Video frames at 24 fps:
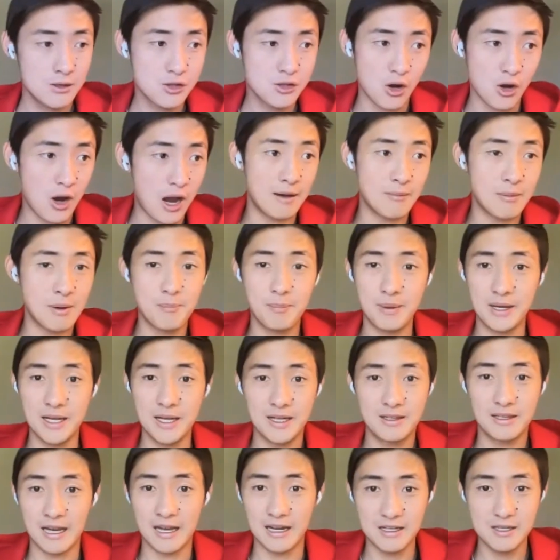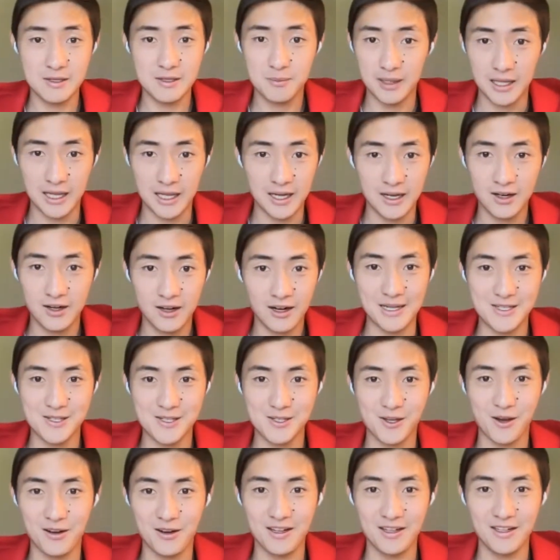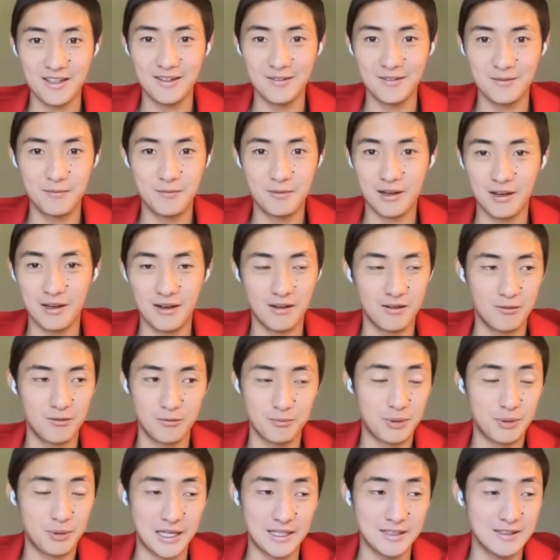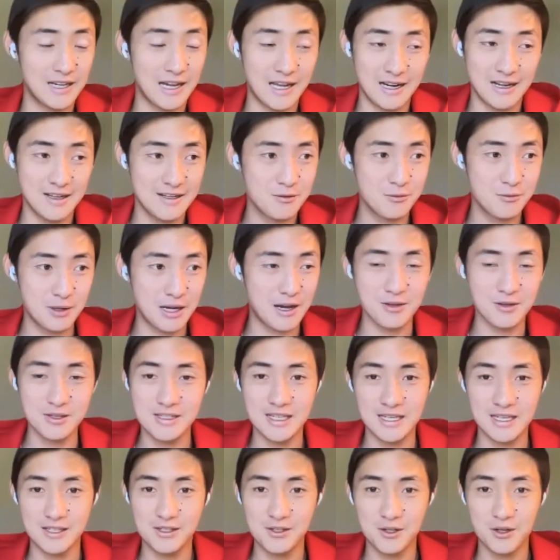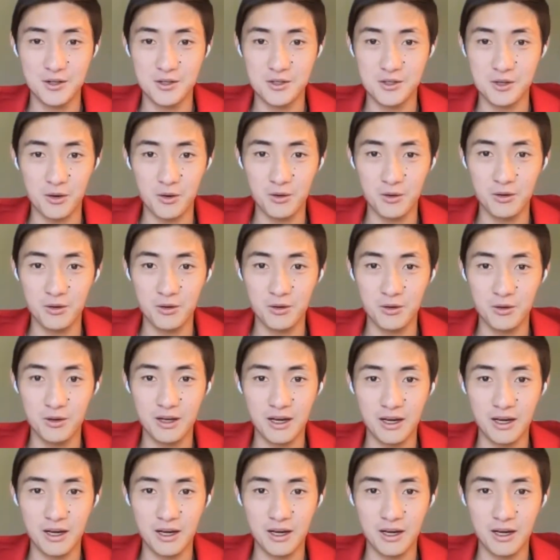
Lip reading: So I'm a big tennis player. I started playing tennis when I was 6 years old.